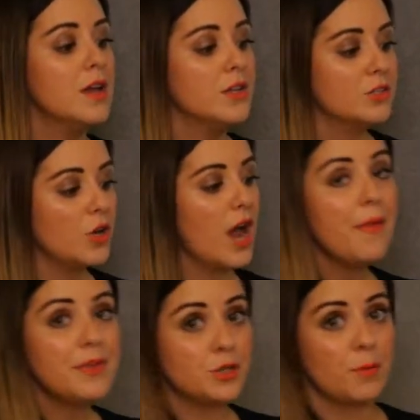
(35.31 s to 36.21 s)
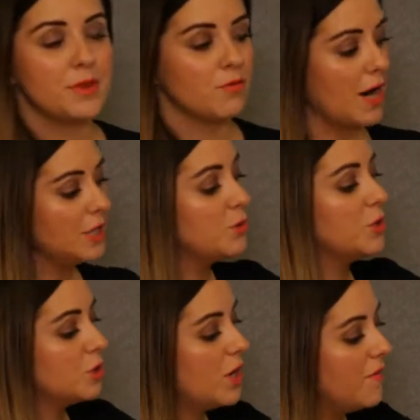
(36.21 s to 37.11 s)
So at the top of the range, we
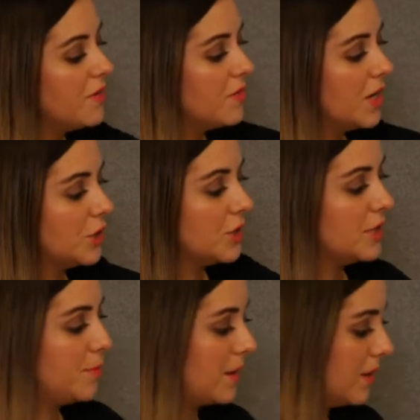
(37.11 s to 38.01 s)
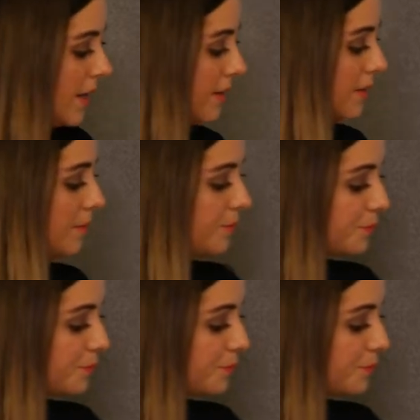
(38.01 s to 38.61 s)
do have the Venetian spun lace.